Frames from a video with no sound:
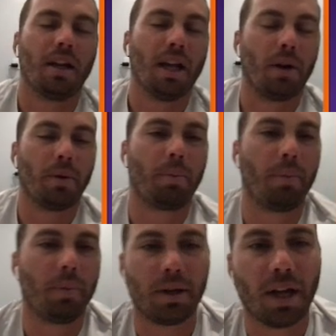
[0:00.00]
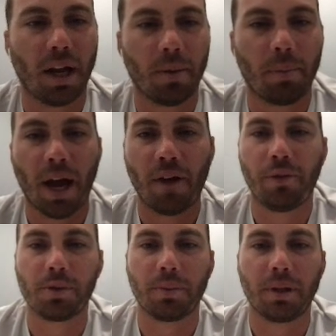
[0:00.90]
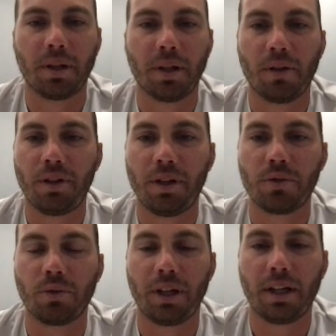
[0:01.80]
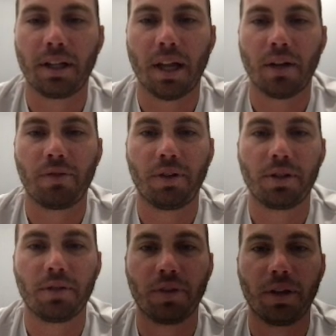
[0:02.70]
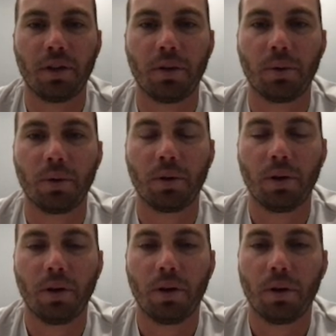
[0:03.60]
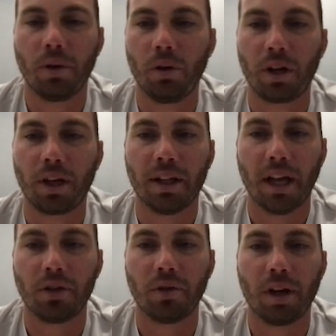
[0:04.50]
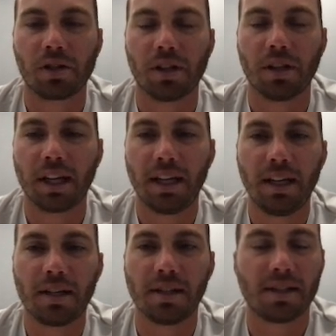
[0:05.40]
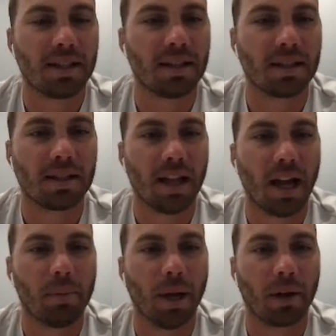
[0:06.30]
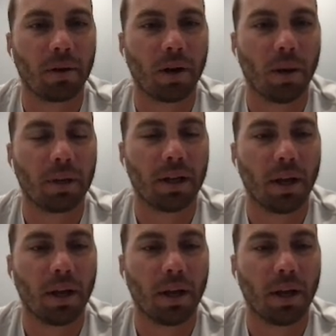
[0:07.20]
Now, it kind of baffles me that if he's reading that defensive end or looking that direction, that he doesn't see this linebacker coming